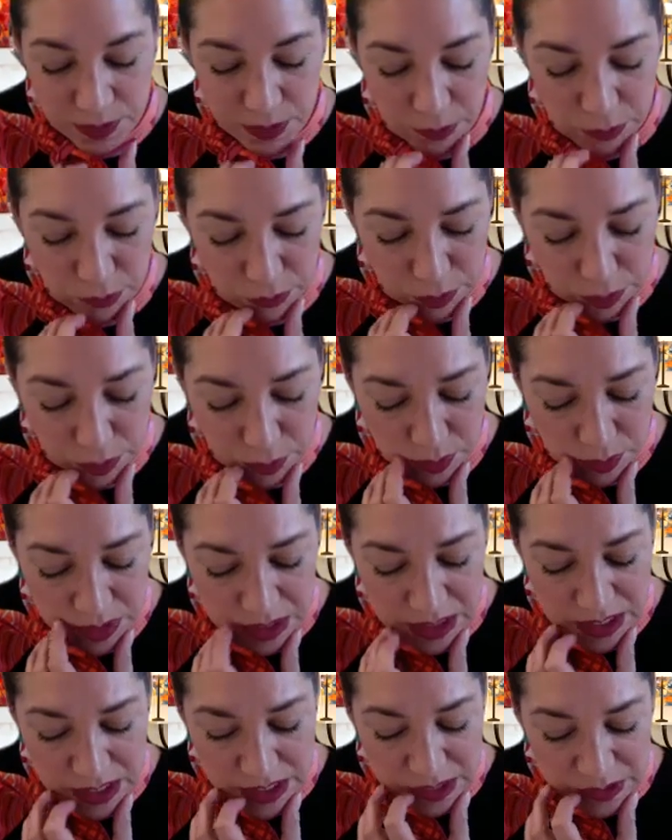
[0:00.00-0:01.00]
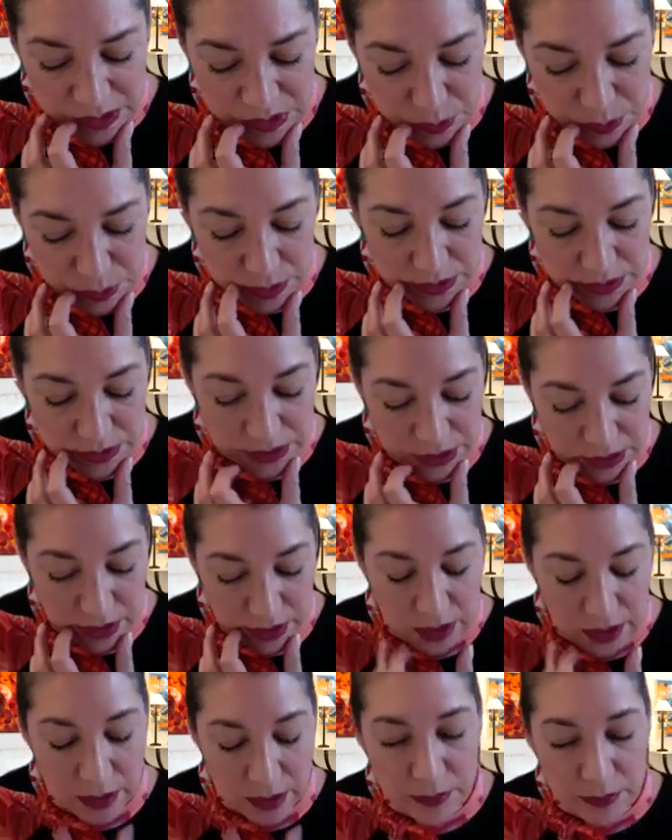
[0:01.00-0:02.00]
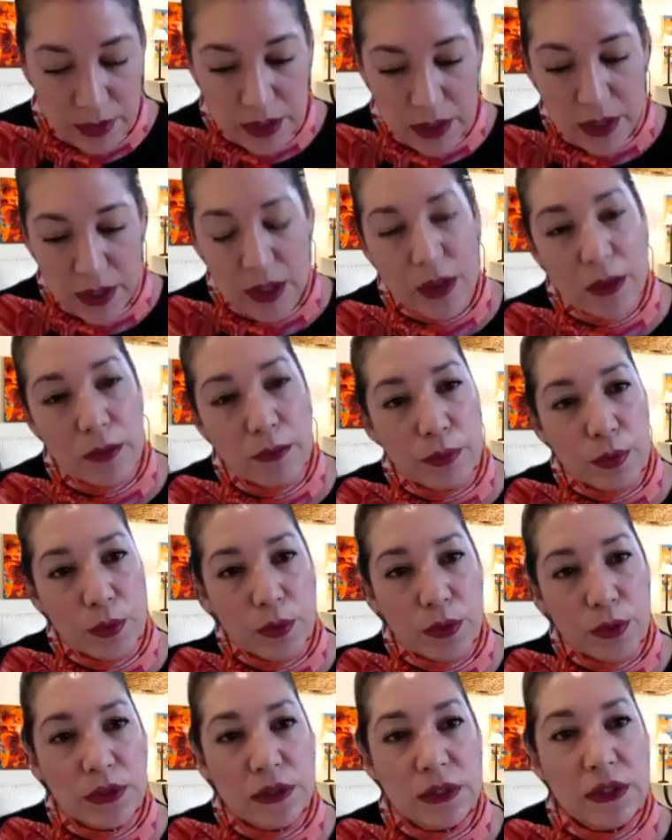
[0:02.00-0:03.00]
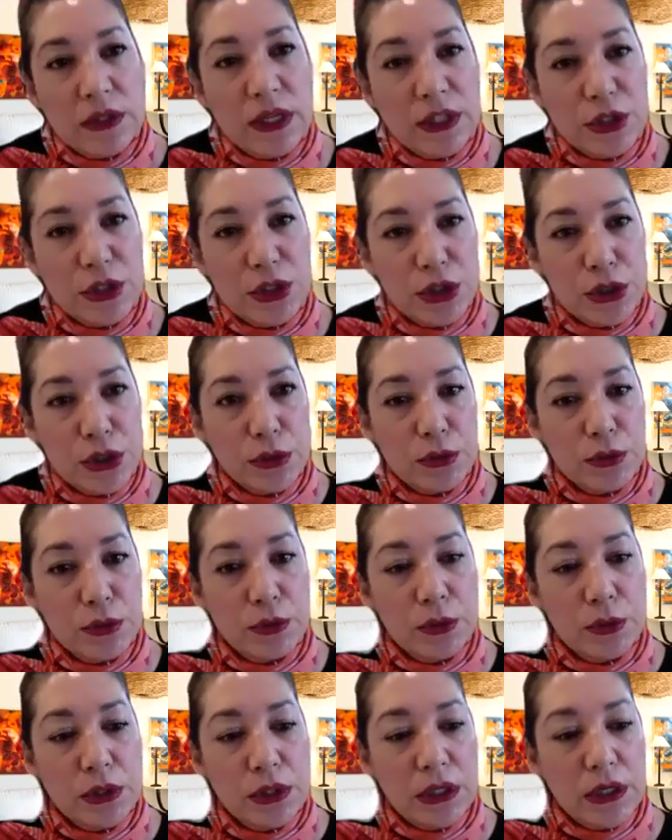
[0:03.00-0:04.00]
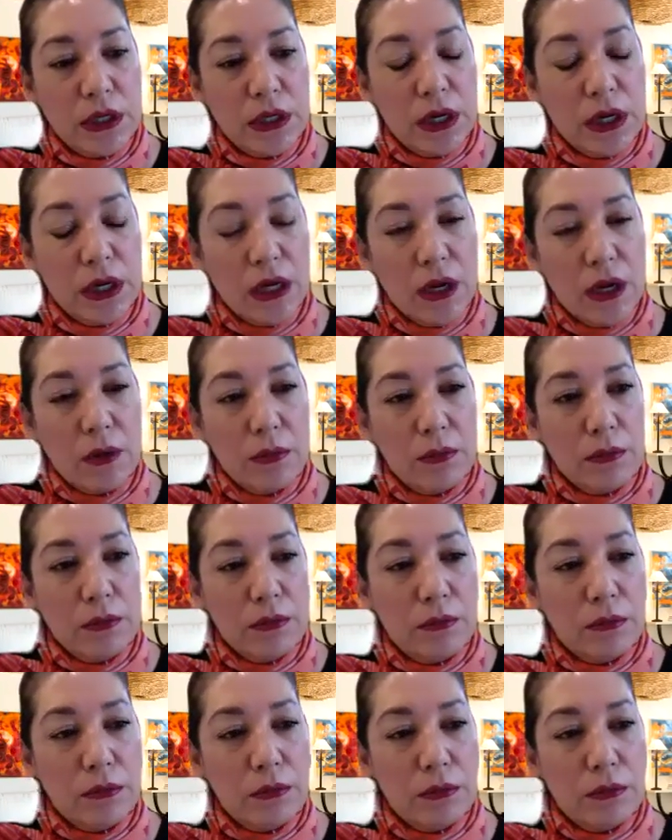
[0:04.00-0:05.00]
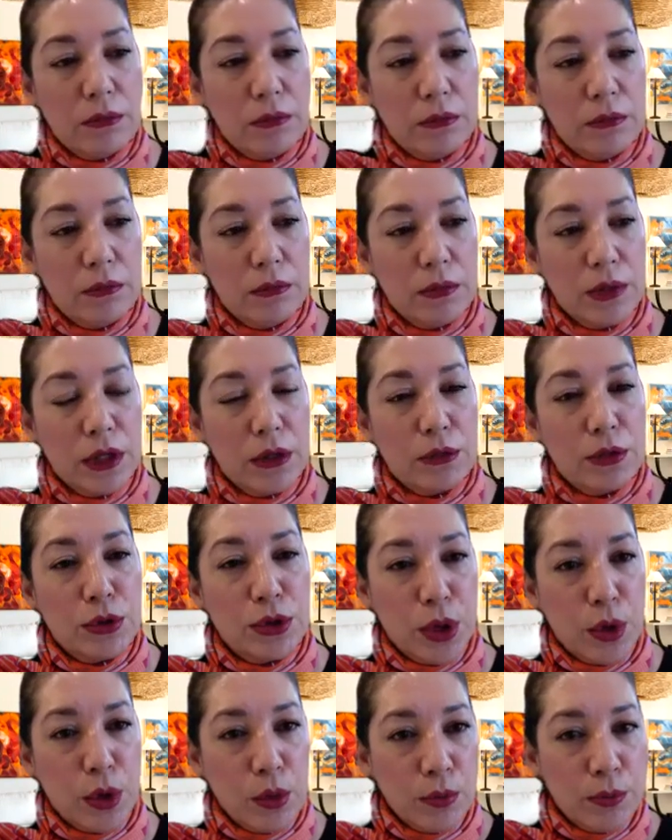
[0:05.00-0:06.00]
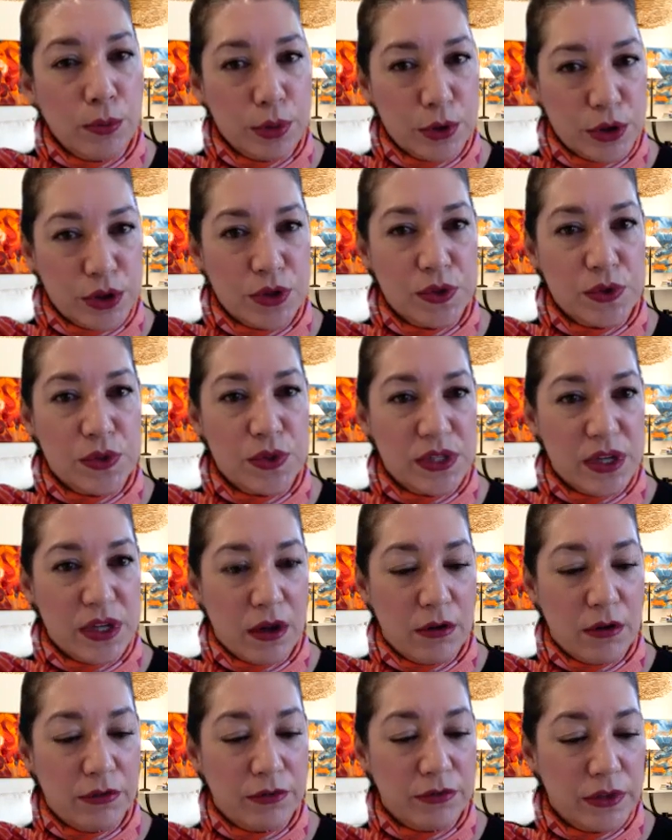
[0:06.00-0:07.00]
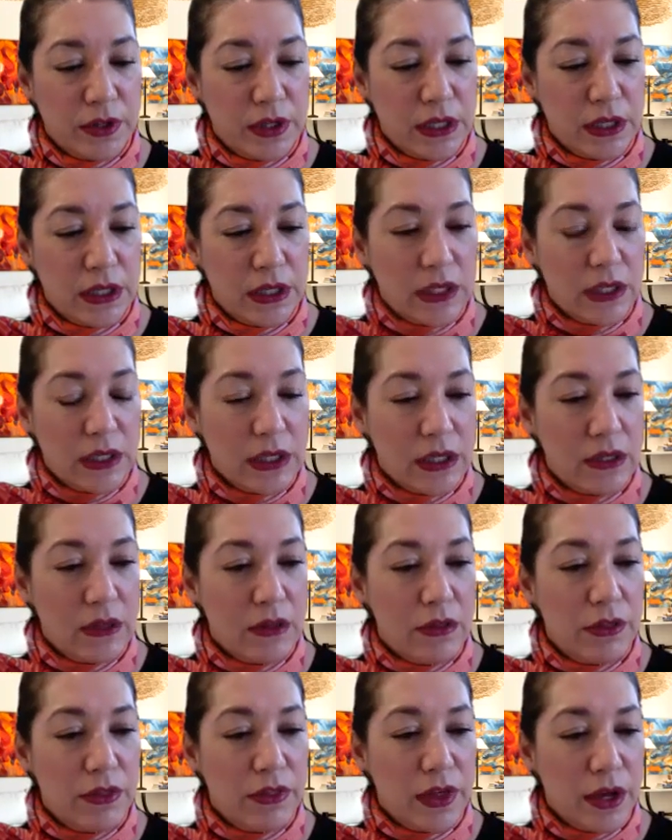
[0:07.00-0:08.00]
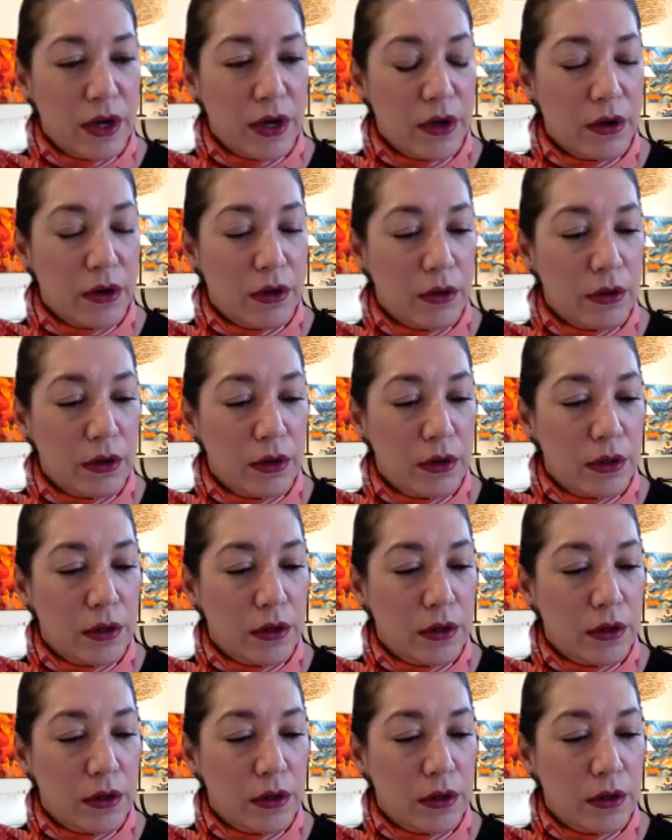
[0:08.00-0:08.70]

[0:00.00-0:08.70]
So it's really important that you, don't put yourself in their